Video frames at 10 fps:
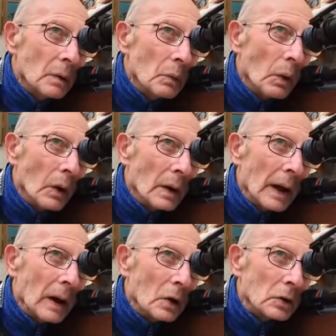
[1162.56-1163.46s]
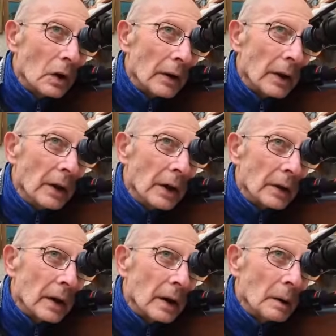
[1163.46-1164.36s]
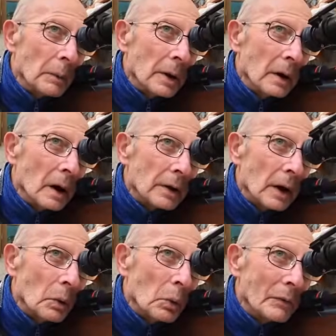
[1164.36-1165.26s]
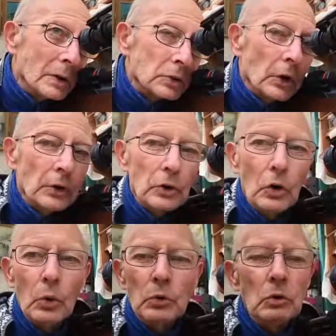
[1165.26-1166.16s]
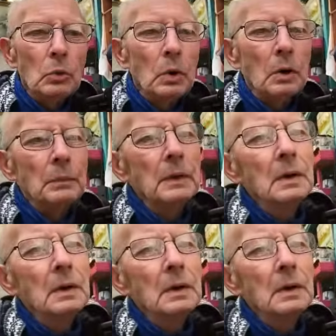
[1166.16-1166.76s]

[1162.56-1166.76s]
Well, it looks like the nick there. I mean, I don't know whether it's on the corner or what.